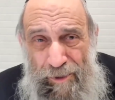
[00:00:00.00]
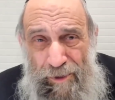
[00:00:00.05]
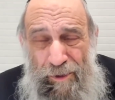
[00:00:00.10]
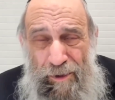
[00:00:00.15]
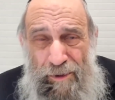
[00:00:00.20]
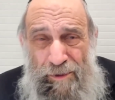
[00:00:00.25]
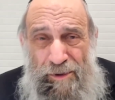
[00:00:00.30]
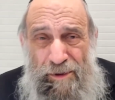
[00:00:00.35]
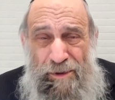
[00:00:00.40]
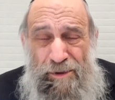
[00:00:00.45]

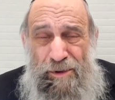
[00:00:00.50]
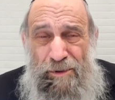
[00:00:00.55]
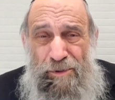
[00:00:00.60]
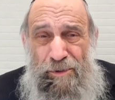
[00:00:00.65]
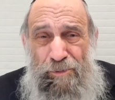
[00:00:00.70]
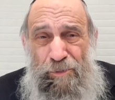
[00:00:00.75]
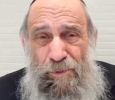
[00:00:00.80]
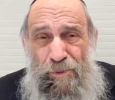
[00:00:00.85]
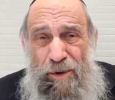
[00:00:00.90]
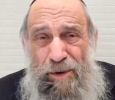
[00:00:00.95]

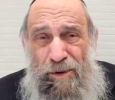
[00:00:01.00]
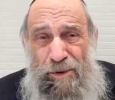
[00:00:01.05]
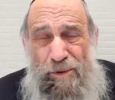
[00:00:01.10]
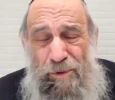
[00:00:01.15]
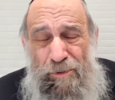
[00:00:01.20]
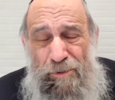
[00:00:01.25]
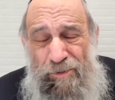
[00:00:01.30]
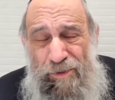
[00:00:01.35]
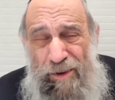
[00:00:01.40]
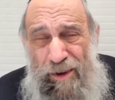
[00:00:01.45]
causes bread
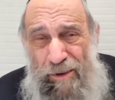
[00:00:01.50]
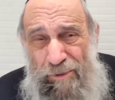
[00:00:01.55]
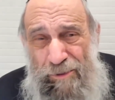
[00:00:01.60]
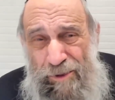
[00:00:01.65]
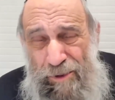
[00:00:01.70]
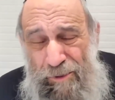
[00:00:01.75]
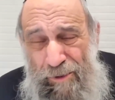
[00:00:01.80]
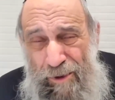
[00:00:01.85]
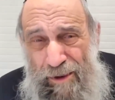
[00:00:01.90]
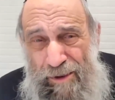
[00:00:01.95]
flour
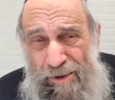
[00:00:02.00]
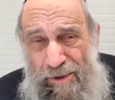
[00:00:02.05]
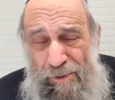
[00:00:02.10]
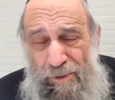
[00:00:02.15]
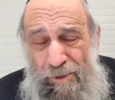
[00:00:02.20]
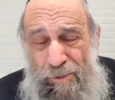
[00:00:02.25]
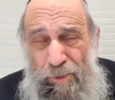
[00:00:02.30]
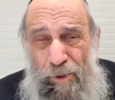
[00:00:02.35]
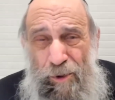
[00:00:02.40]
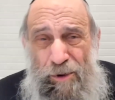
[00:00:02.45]
to
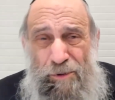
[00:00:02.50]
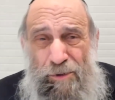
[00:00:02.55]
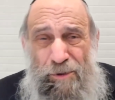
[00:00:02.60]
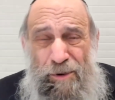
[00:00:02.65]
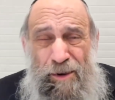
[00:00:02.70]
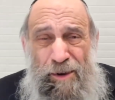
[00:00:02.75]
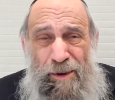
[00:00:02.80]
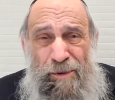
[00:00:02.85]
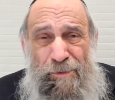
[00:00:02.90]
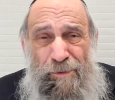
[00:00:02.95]
rise with water,